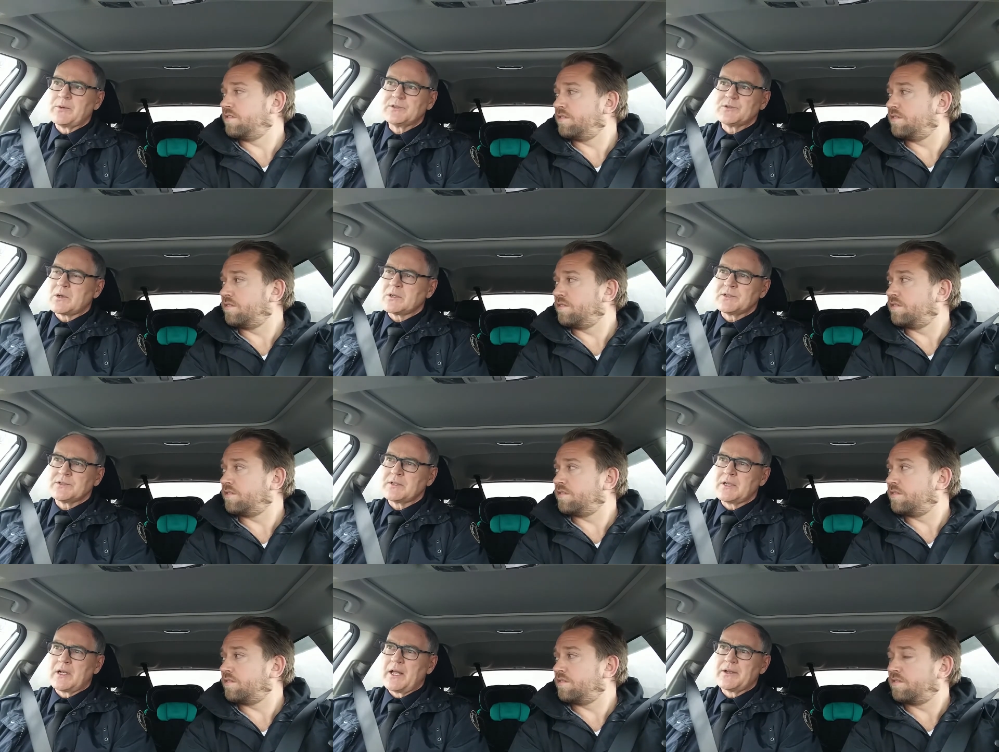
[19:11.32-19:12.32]
Speaker 1: of
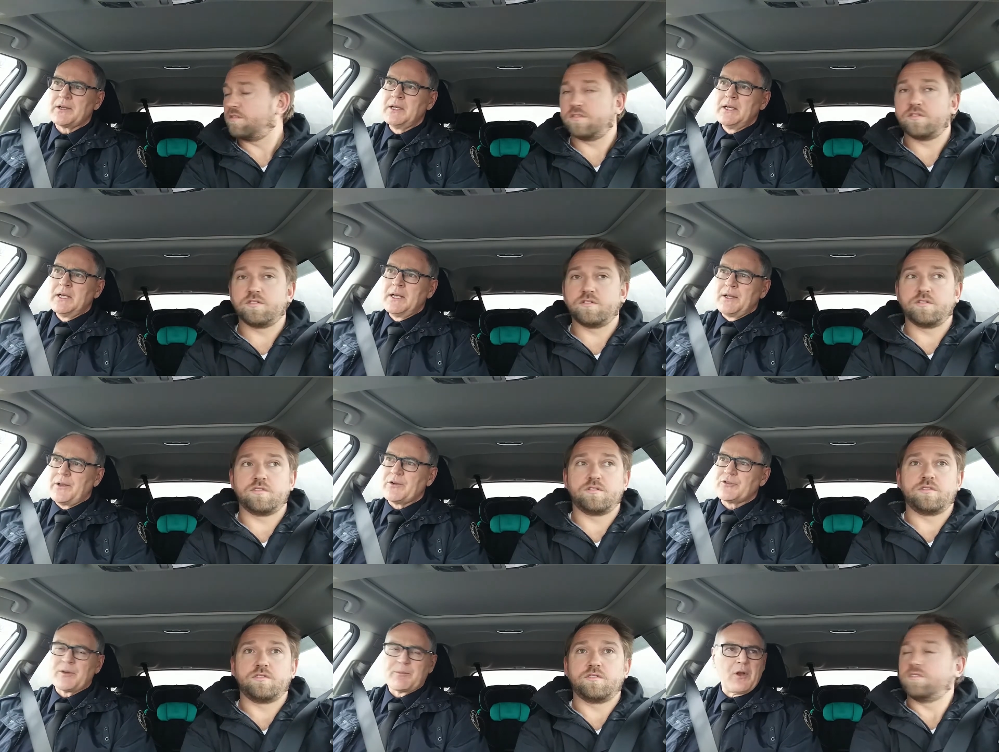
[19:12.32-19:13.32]
resources and a lot of
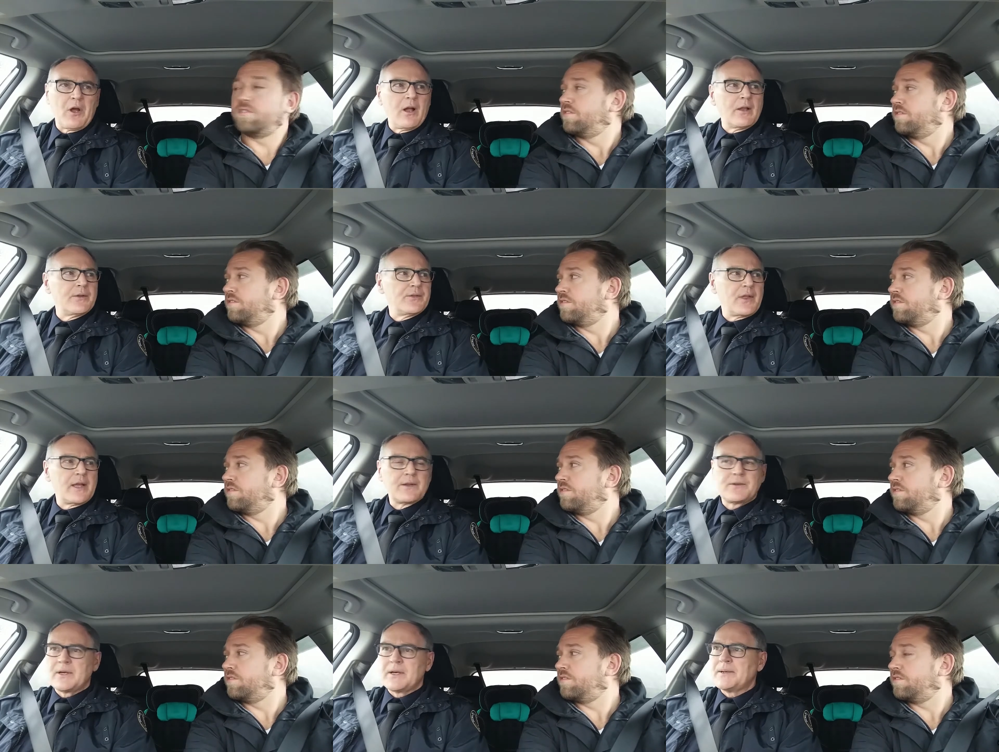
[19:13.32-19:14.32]
leadership knowledge
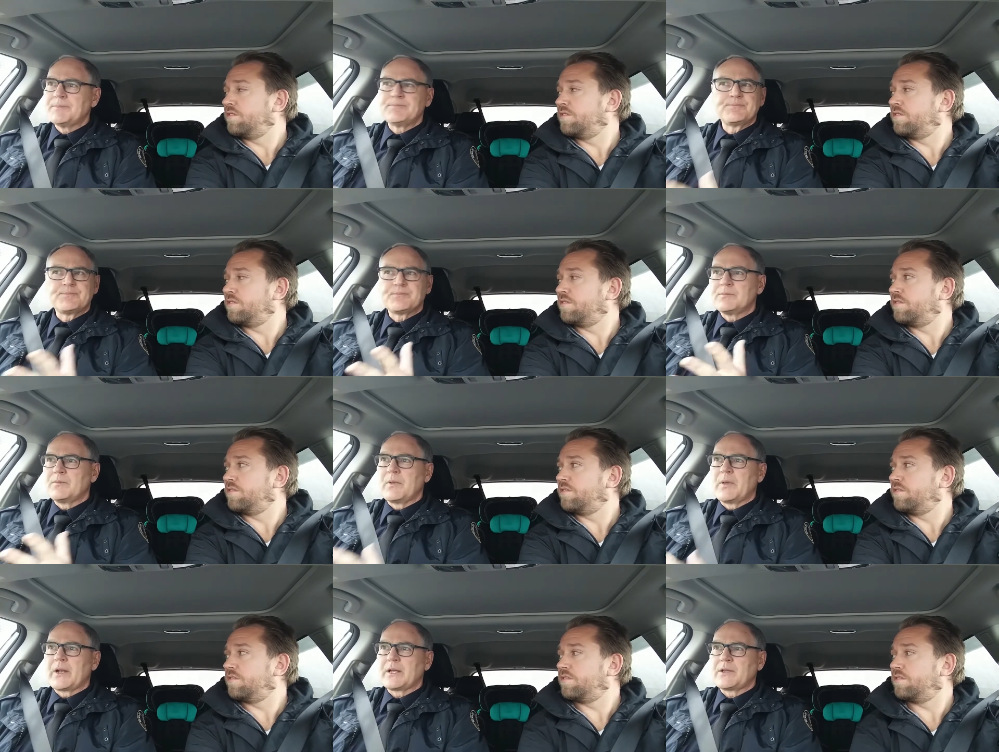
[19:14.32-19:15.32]
that uh,
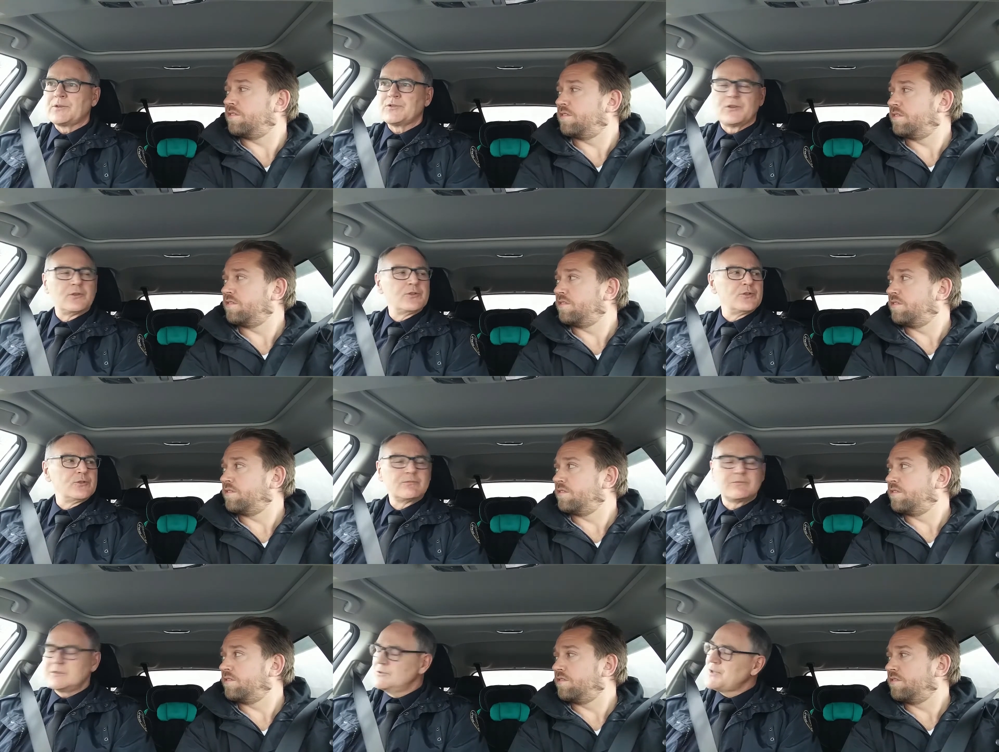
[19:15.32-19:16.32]
that I continue to
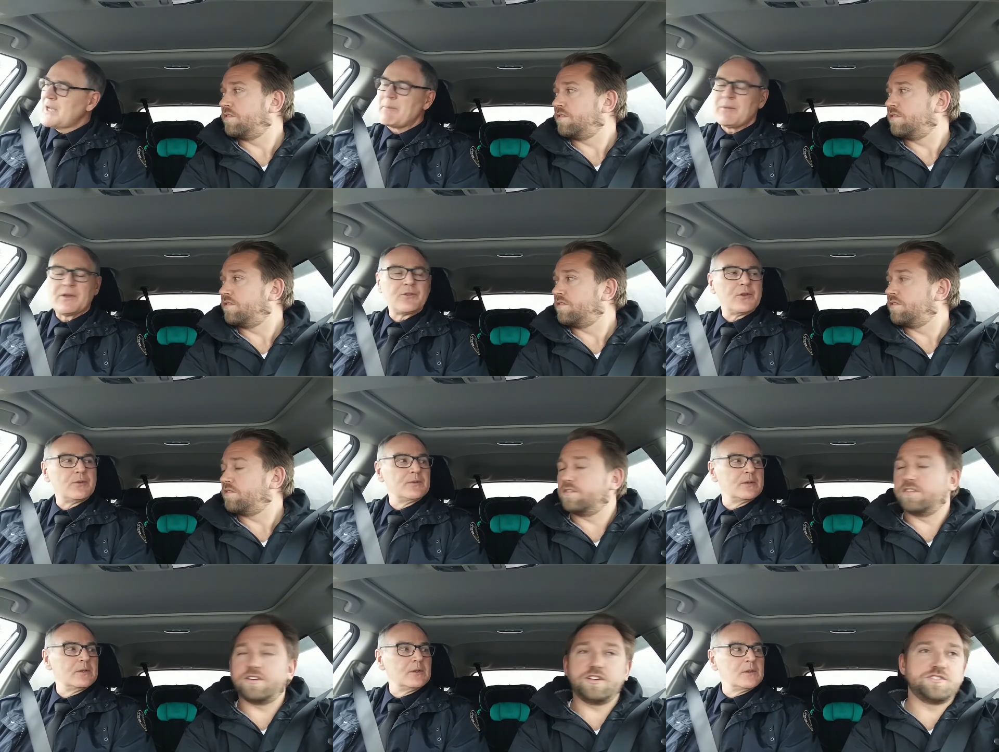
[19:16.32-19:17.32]
to tap into.
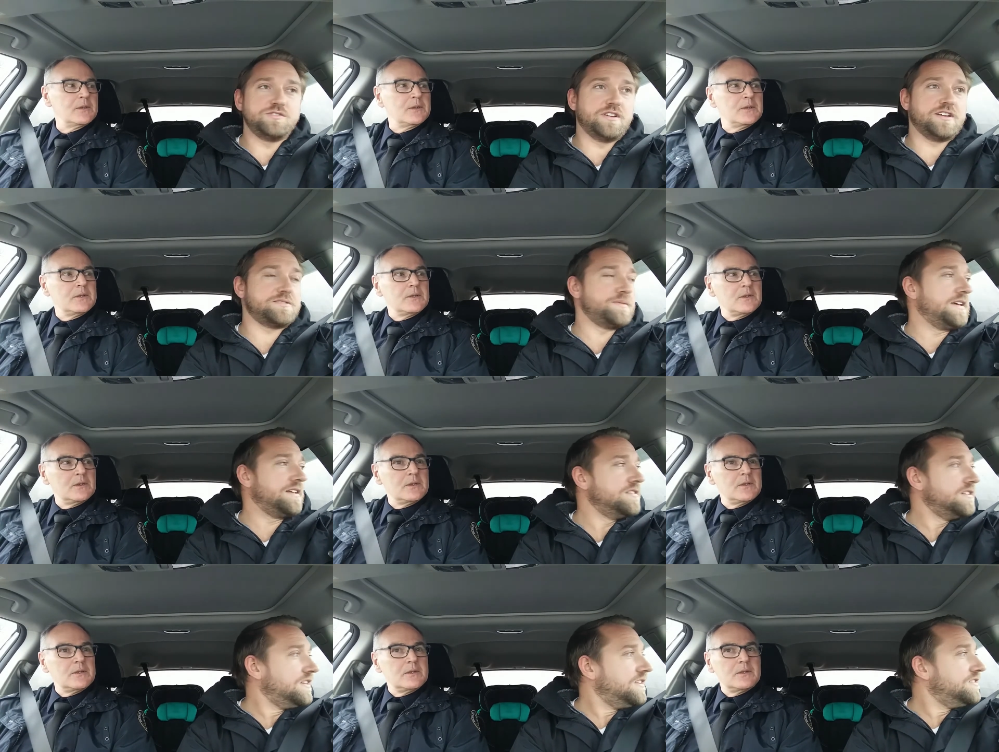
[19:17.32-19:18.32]
Speaker 2: Well, you're too nice,
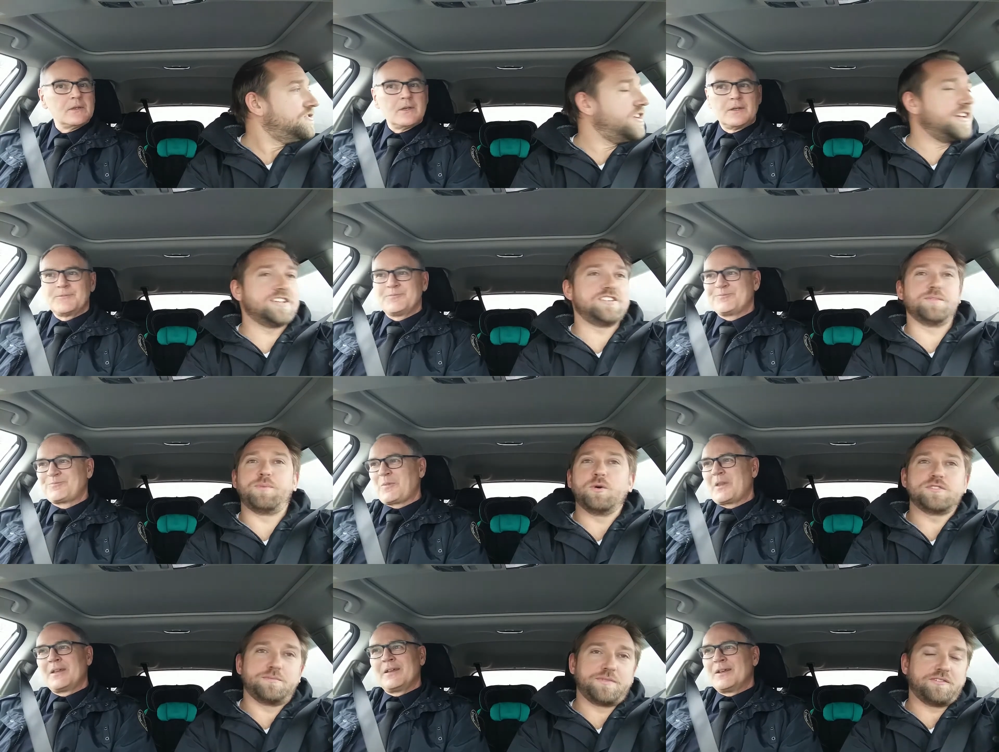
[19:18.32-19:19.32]
man trying to get you to
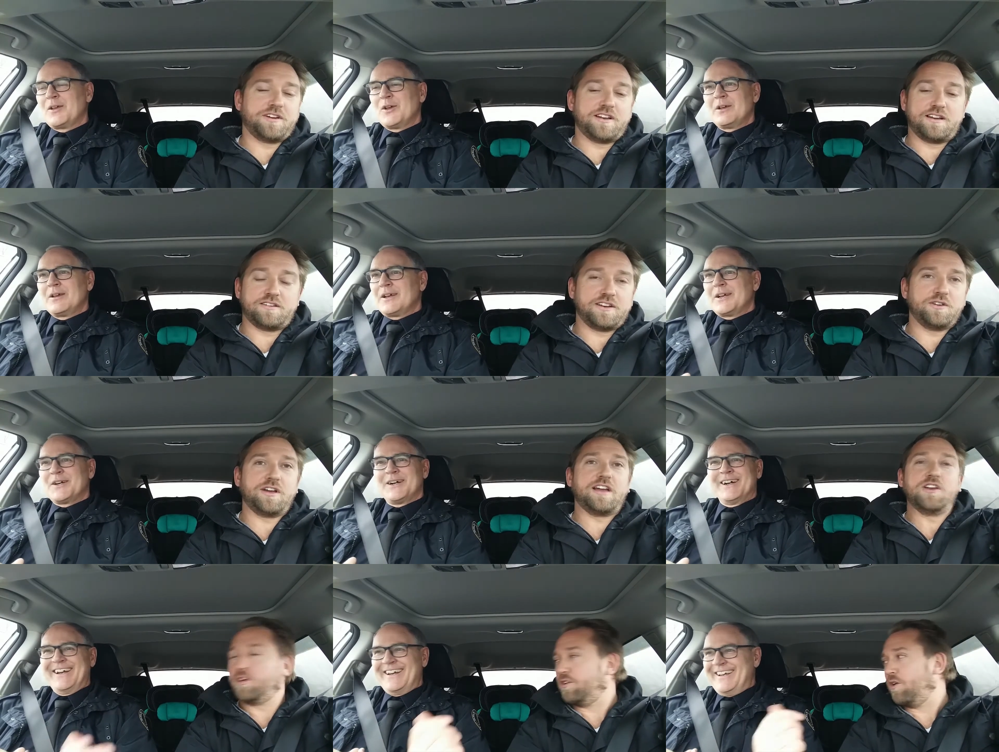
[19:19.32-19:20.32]
poke something right now. I
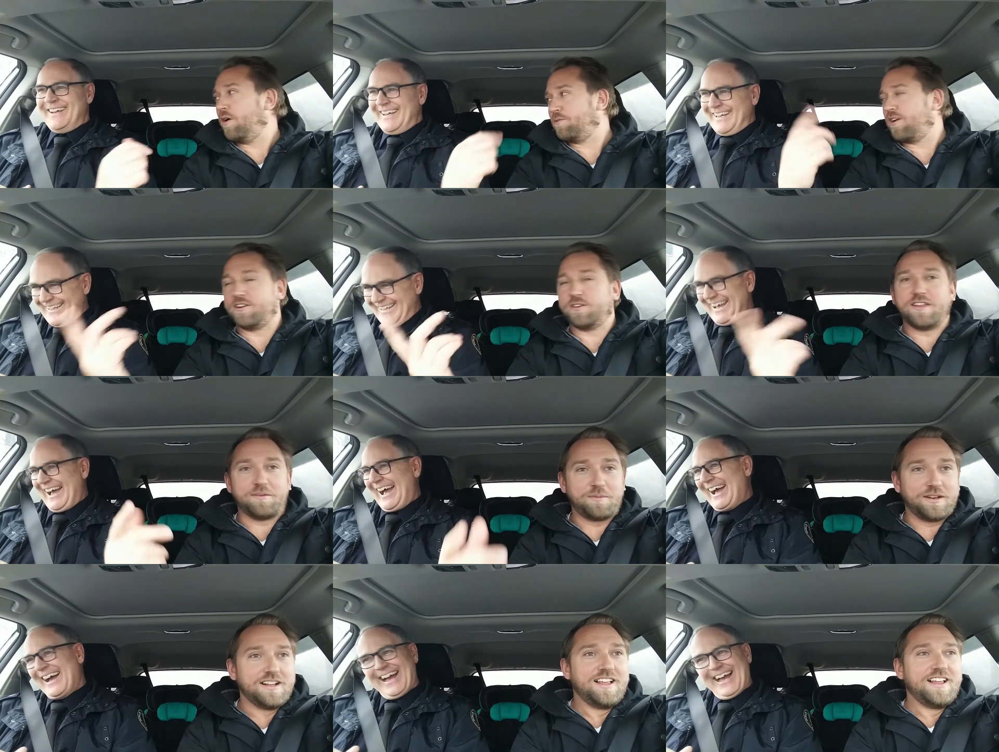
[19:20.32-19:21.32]
know, I know you know I'm trying to do
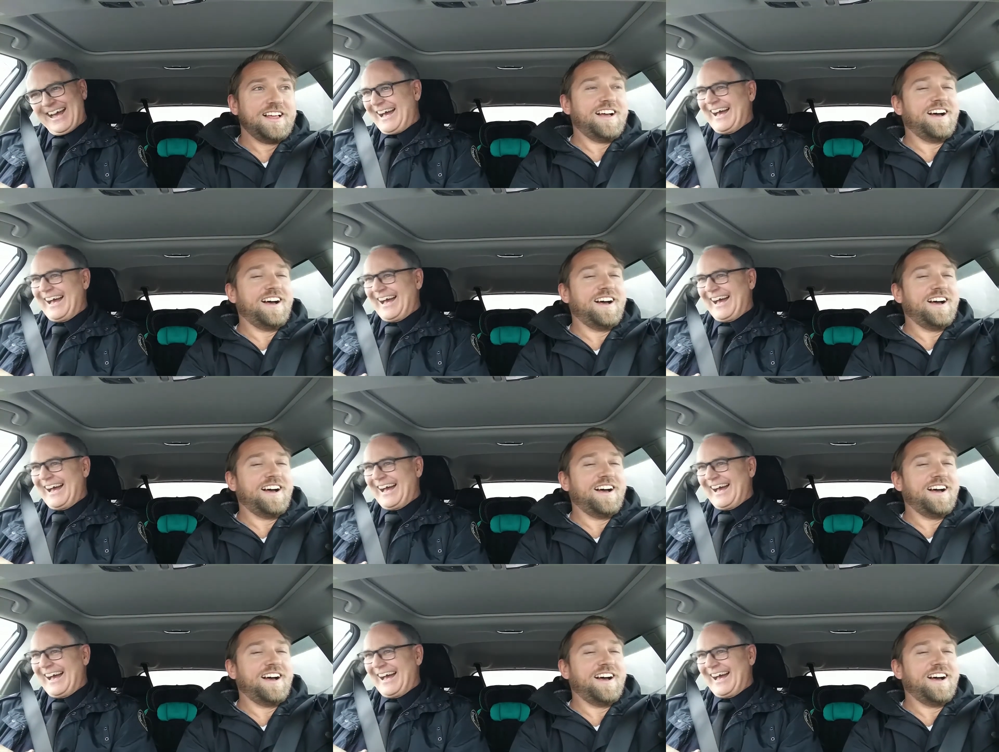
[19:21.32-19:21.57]
that.